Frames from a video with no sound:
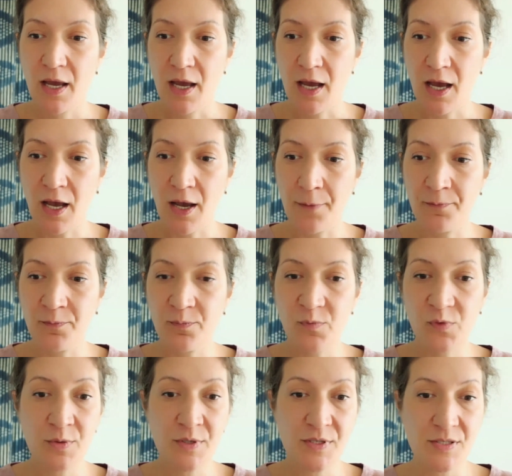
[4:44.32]

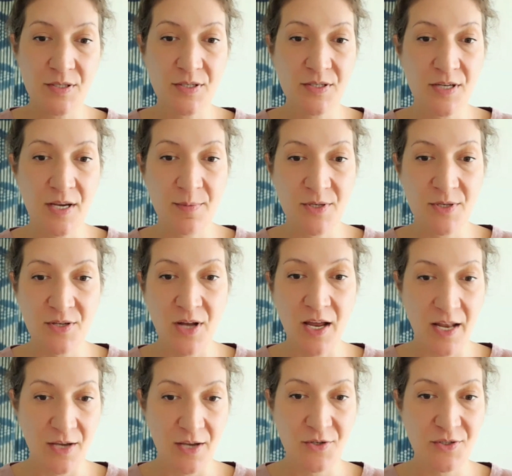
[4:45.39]
Fluence at this time is
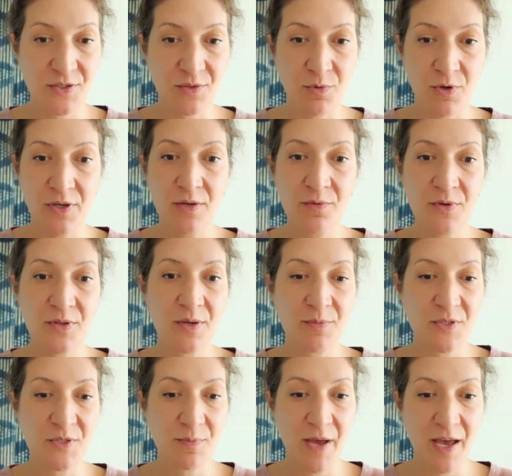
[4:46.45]
not actually working with
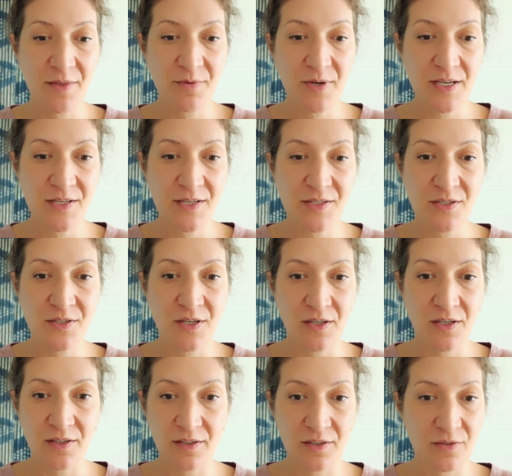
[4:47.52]
Compass Pathways in
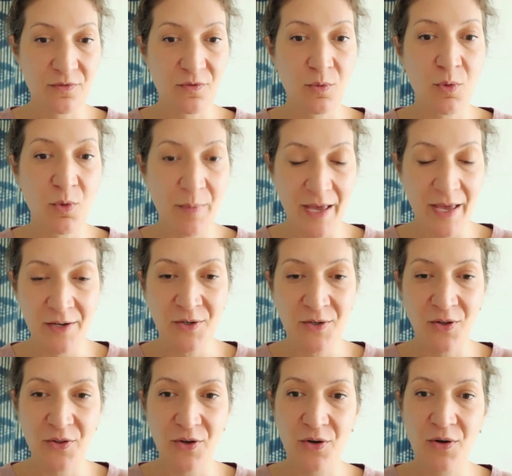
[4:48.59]
a formal manner,
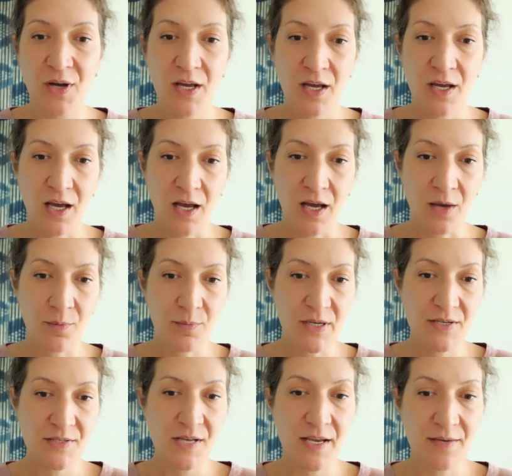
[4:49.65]
although
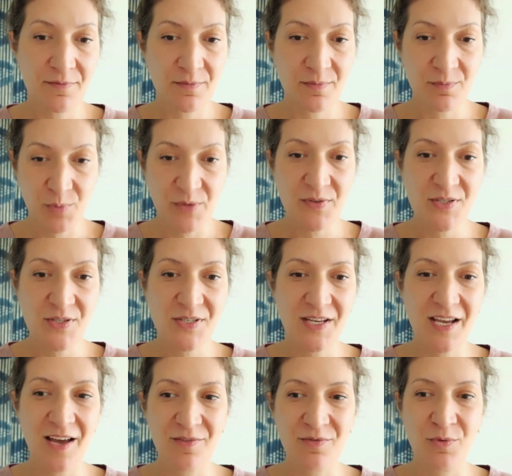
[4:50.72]
because I previously
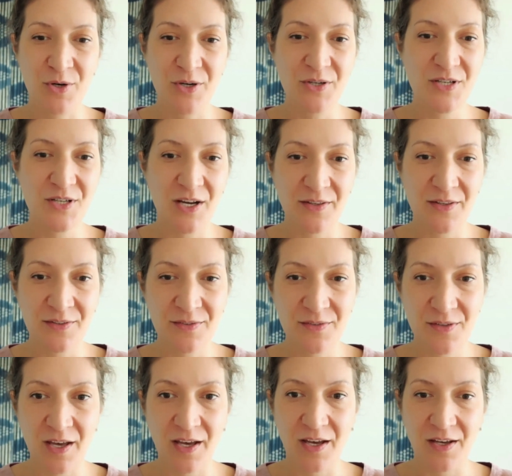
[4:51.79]
have worked on
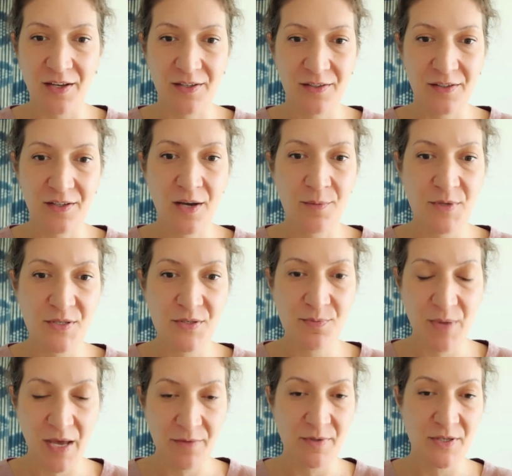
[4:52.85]
Compass
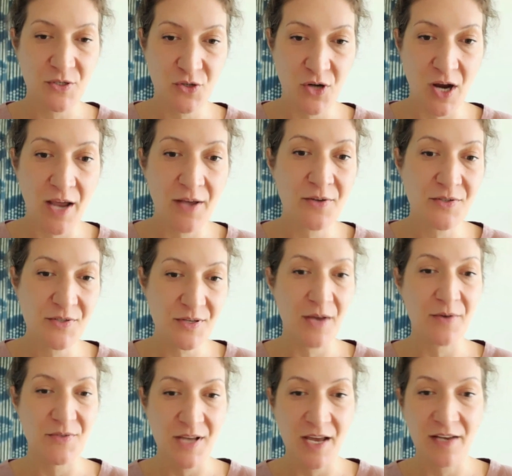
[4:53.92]
Pathways trials
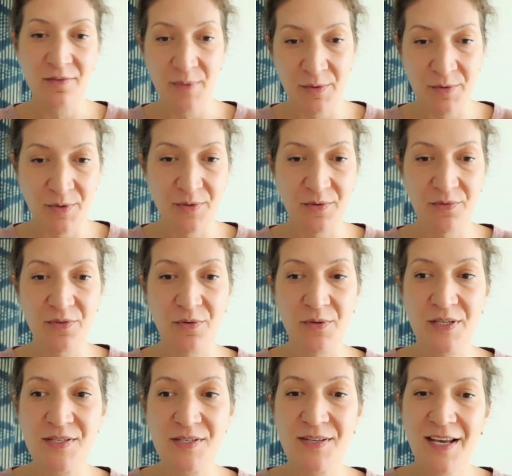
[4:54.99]
outside of my work with
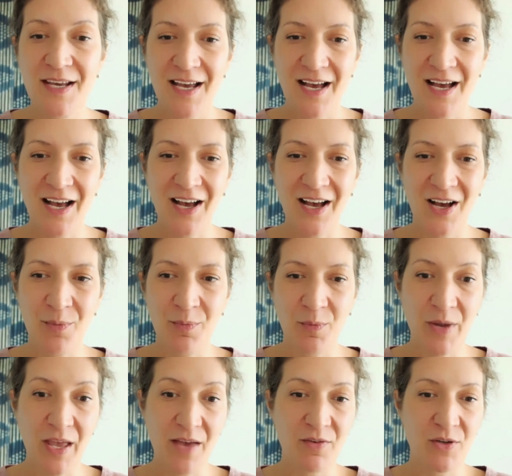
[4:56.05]
Fluence,
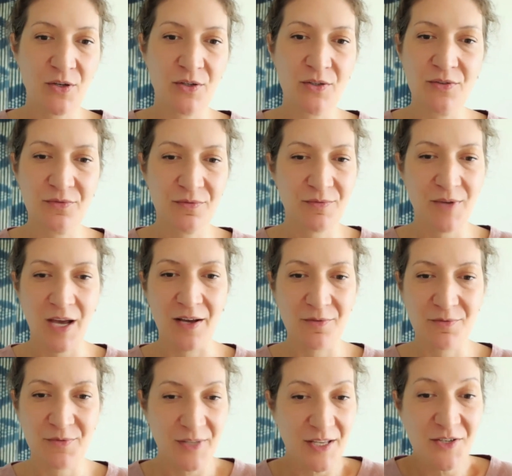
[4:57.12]
we have a good
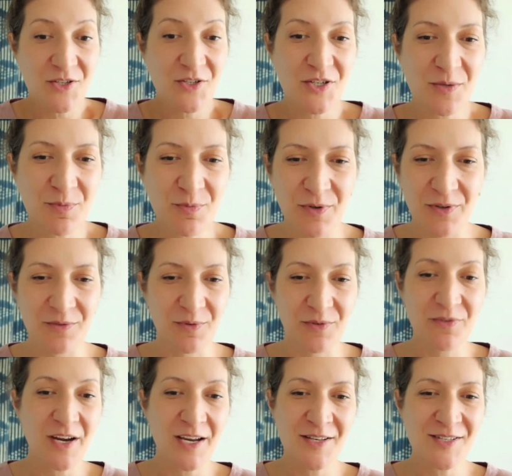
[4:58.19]
relationship. We're
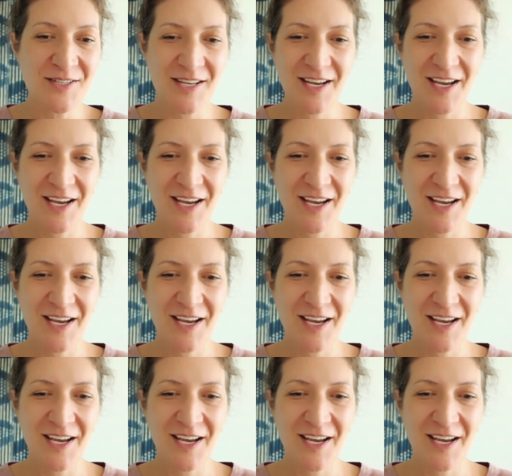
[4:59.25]
friends.